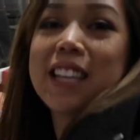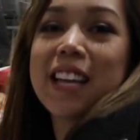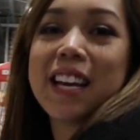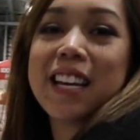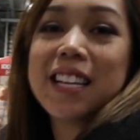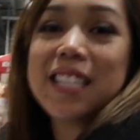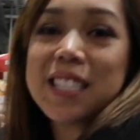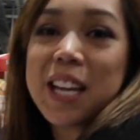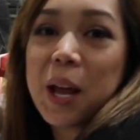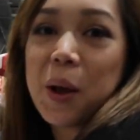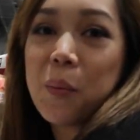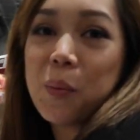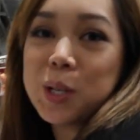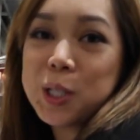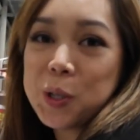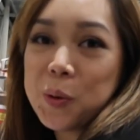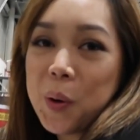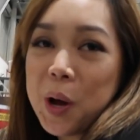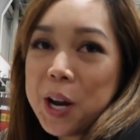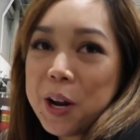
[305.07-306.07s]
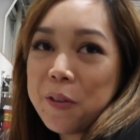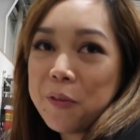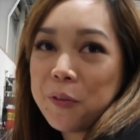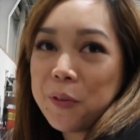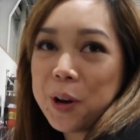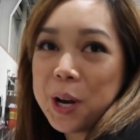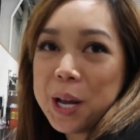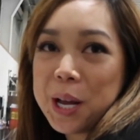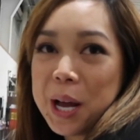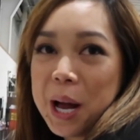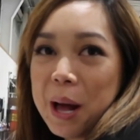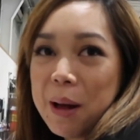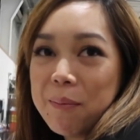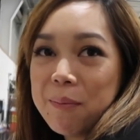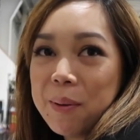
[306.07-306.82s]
Lady's like, would you want a free cup?